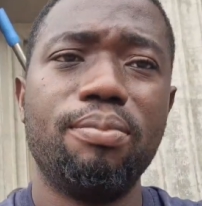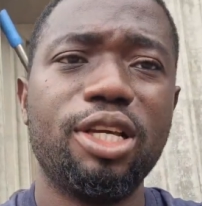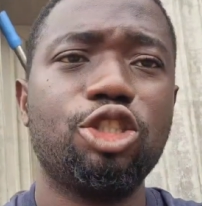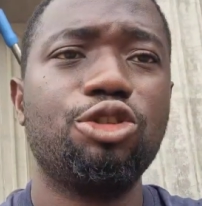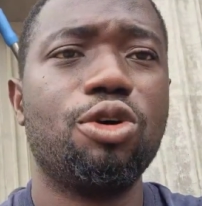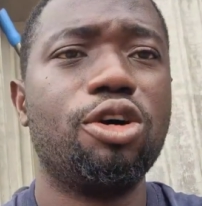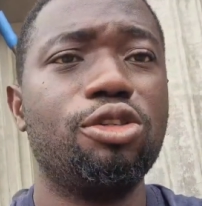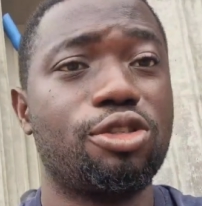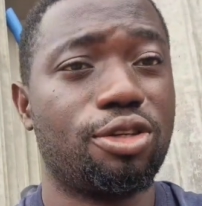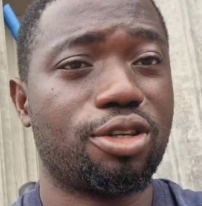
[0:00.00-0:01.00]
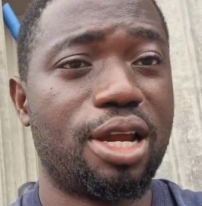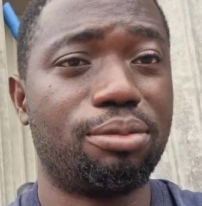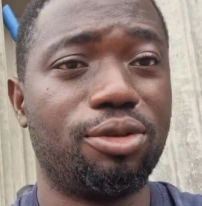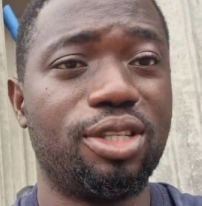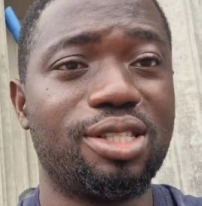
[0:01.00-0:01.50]
make sure you
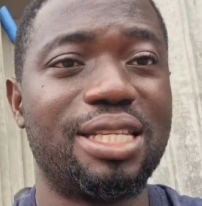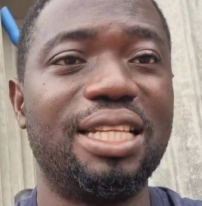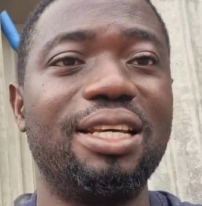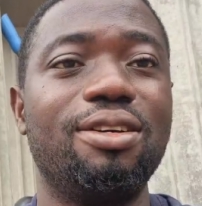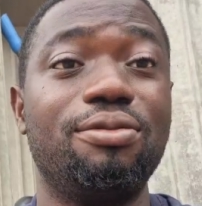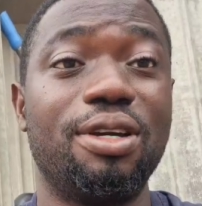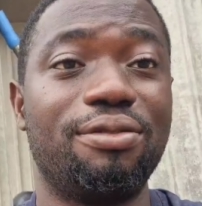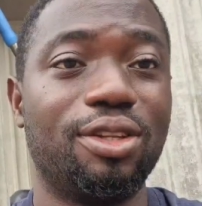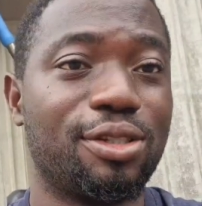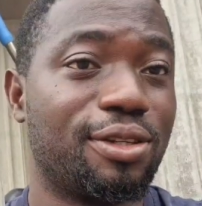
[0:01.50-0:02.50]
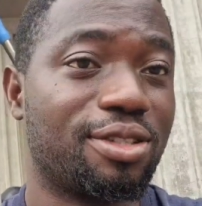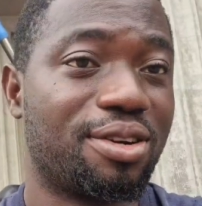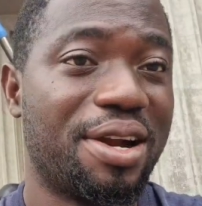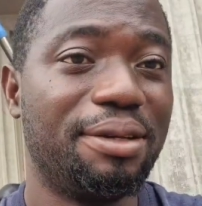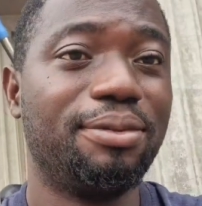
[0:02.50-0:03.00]
subscribe to this channel if you have not
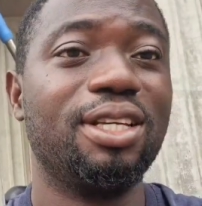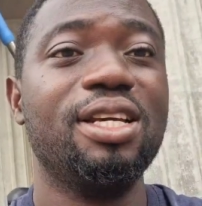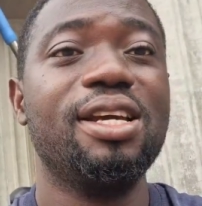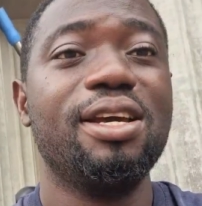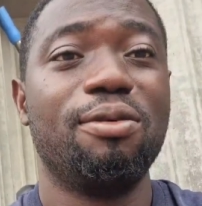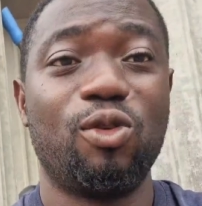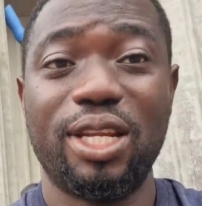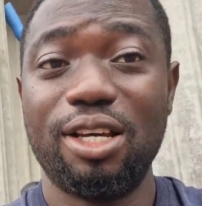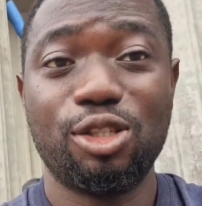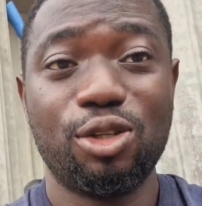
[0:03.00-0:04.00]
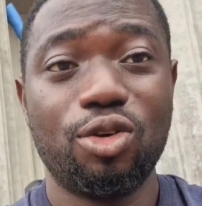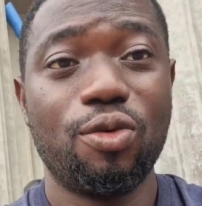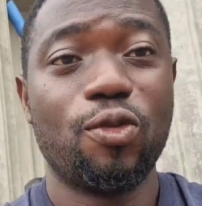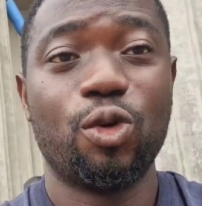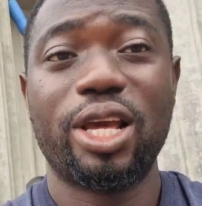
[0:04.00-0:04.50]
subscribed without
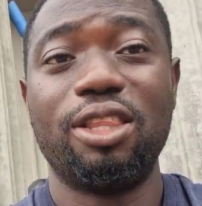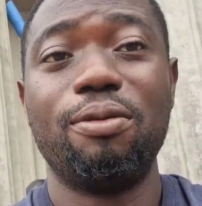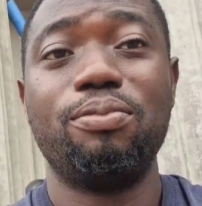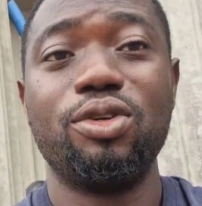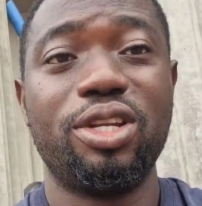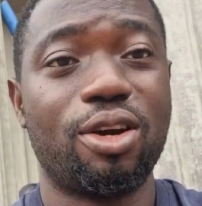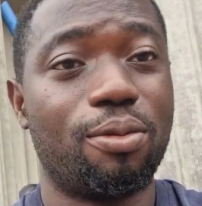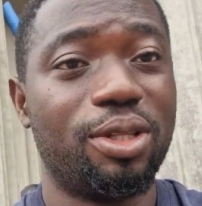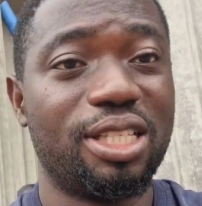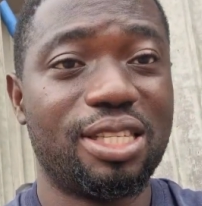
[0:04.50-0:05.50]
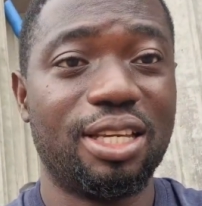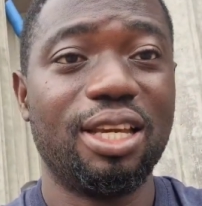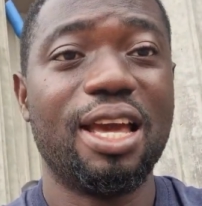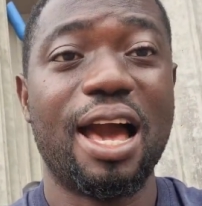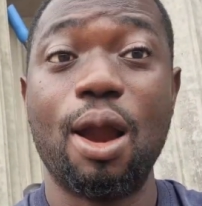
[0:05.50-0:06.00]
you we cannot build a
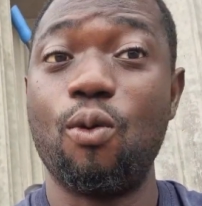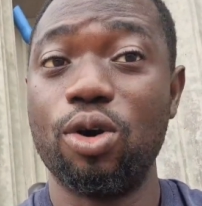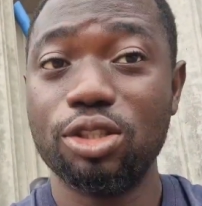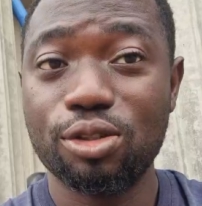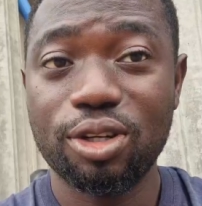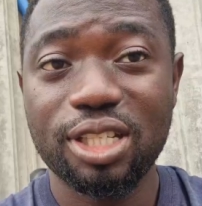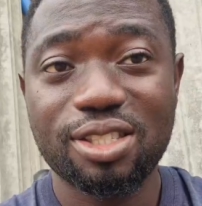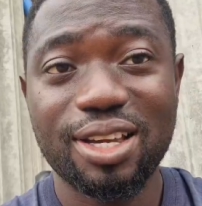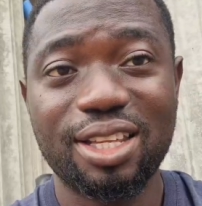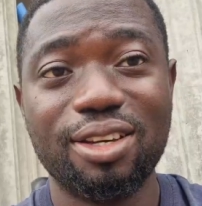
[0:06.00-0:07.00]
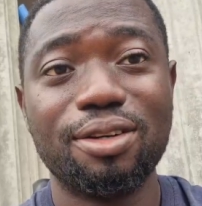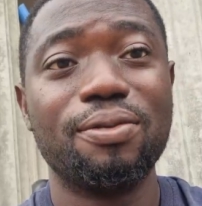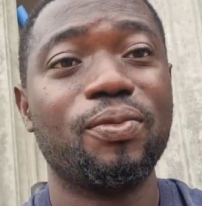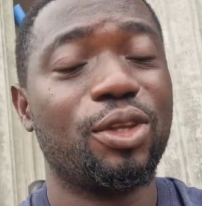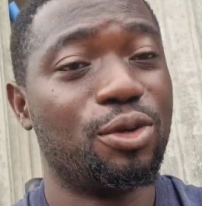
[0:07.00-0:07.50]
community i want you on this channel
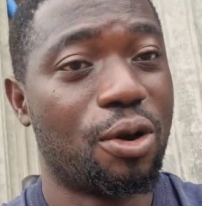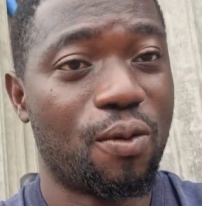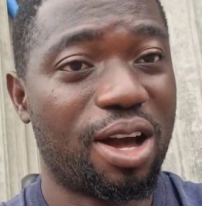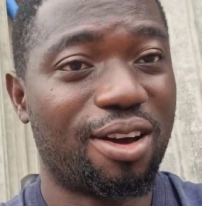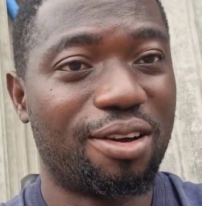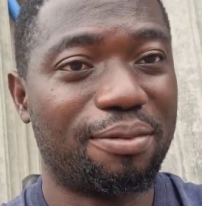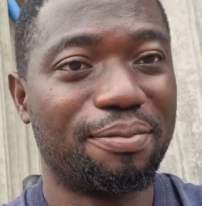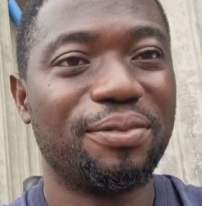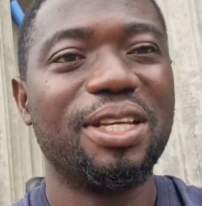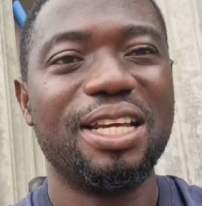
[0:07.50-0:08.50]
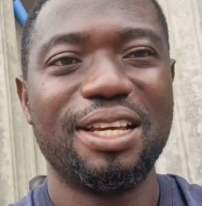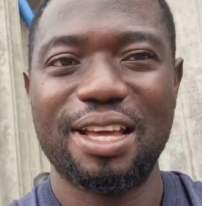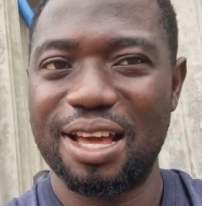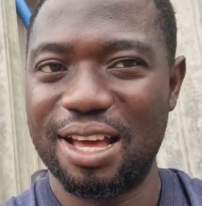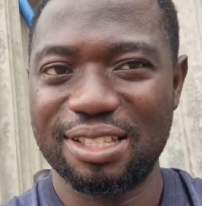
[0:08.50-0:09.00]
you're welcome
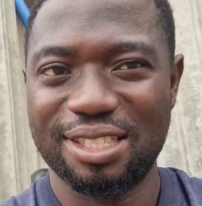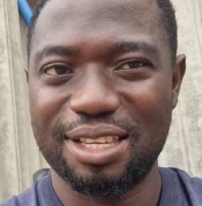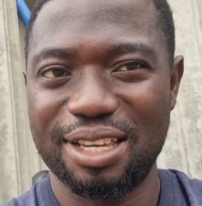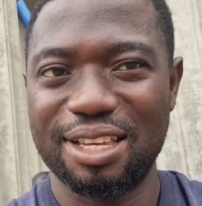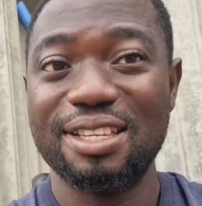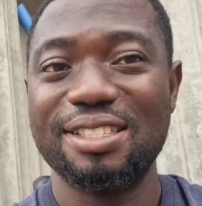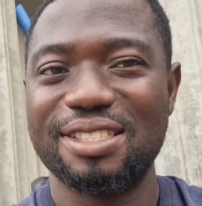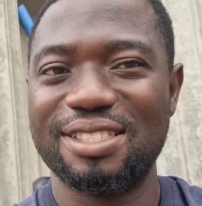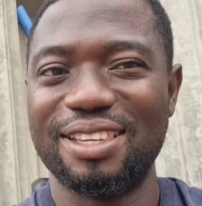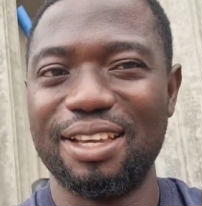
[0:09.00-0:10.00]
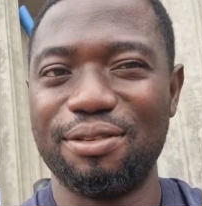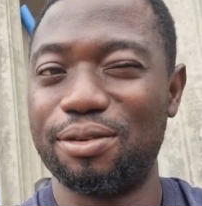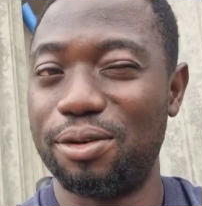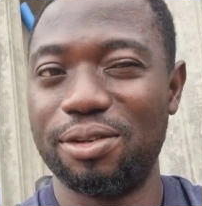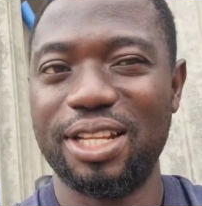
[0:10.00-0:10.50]
and stay
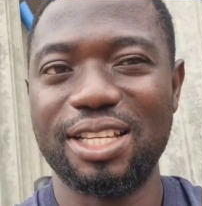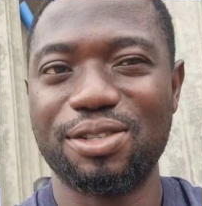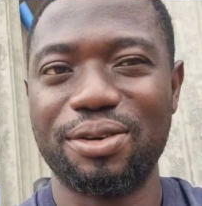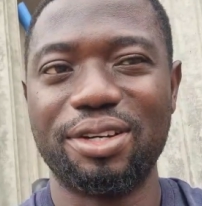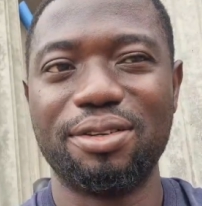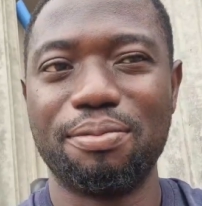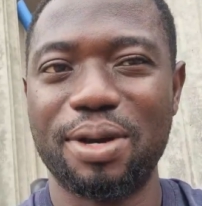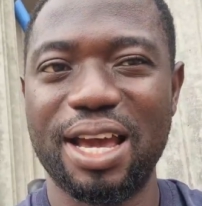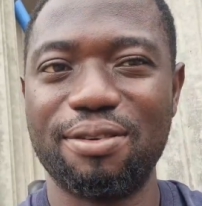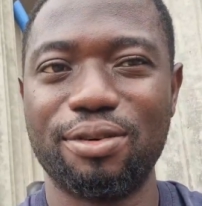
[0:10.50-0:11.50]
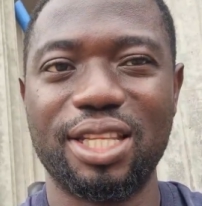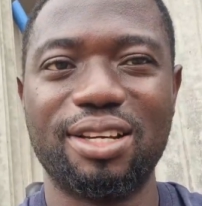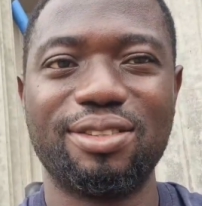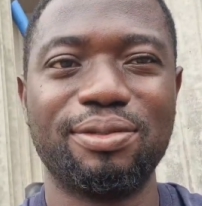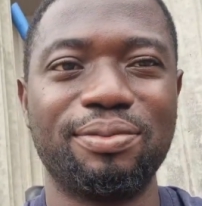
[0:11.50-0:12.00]
safe corona is real bye for
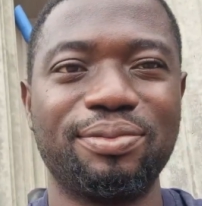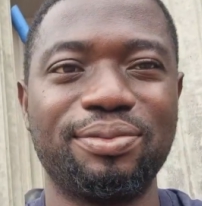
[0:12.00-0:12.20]
now